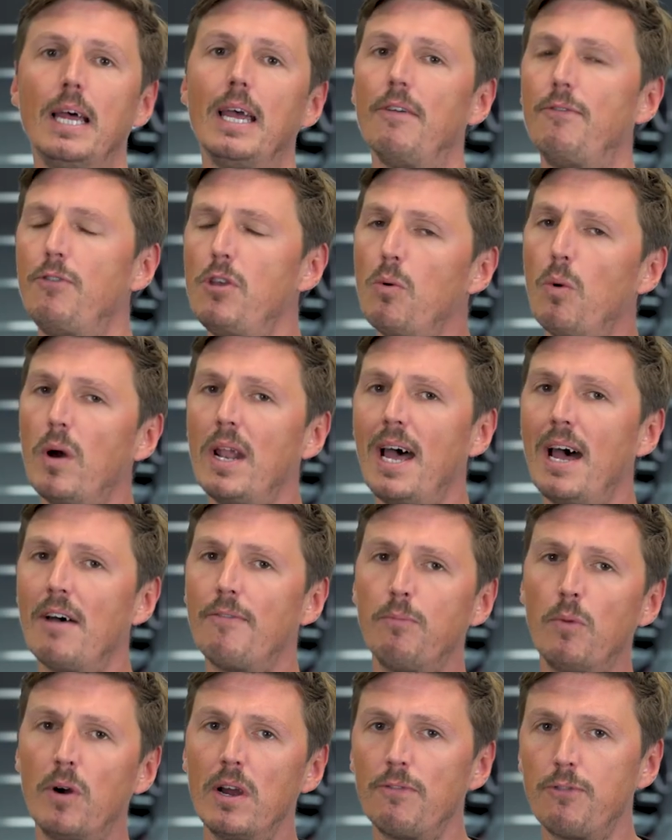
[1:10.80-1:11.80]
If you want to have
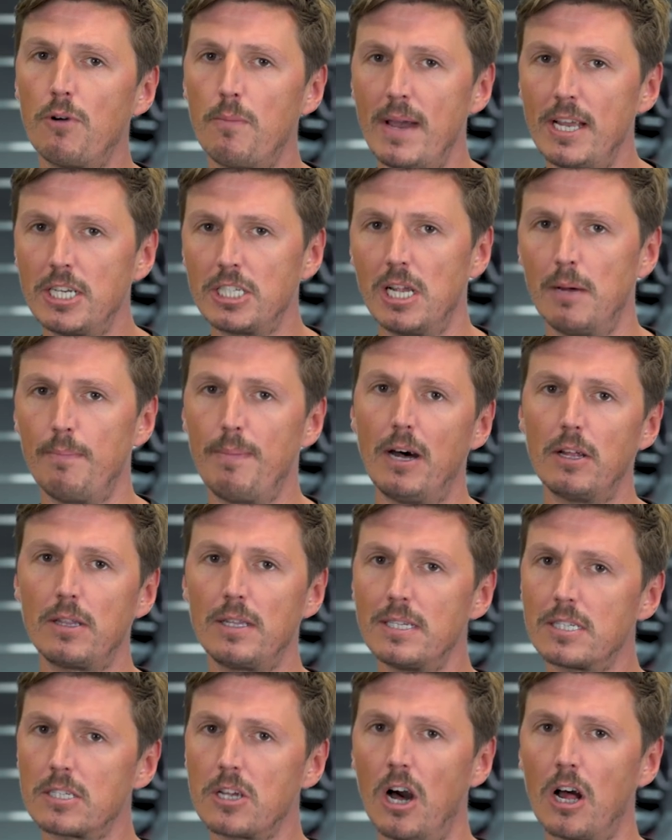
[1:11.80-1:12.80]
more information about
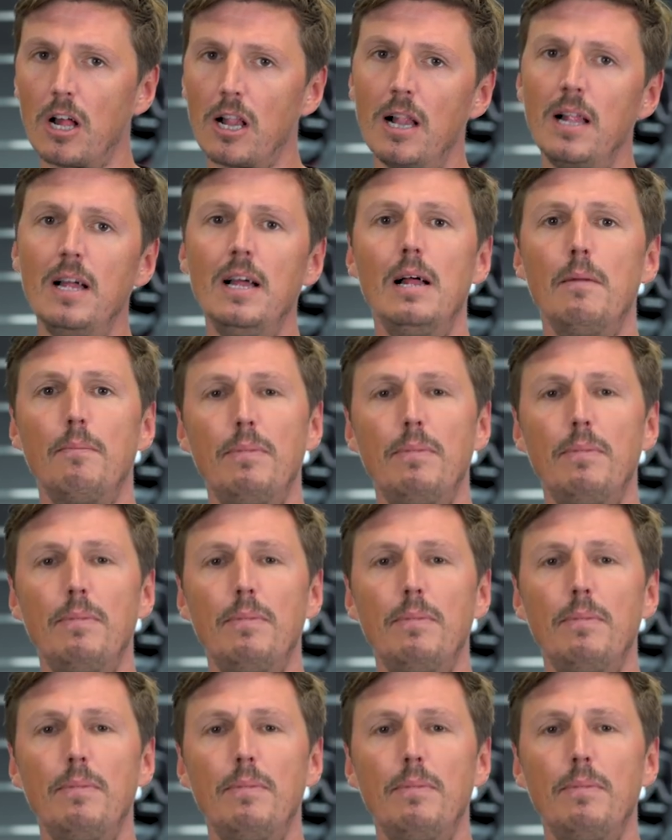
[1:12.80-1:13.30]
this goggle,